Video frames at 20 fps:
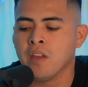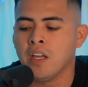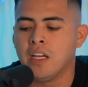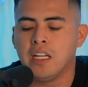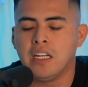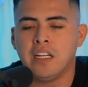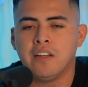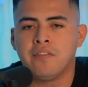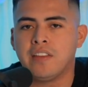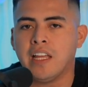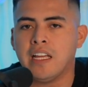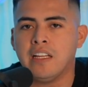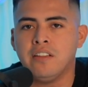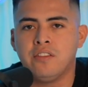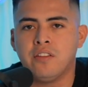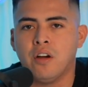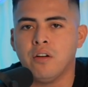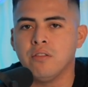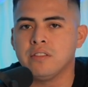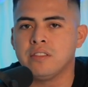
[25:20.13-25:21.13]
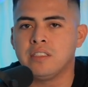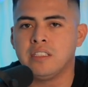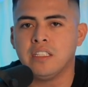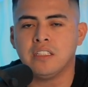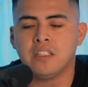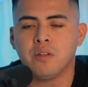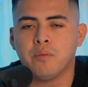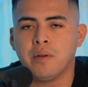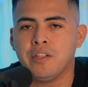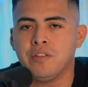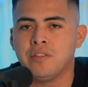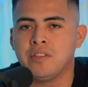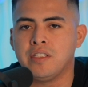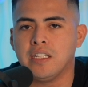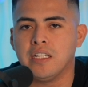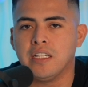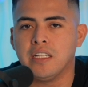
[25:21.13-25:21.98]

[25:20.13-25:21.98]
And if they don't see it the way you see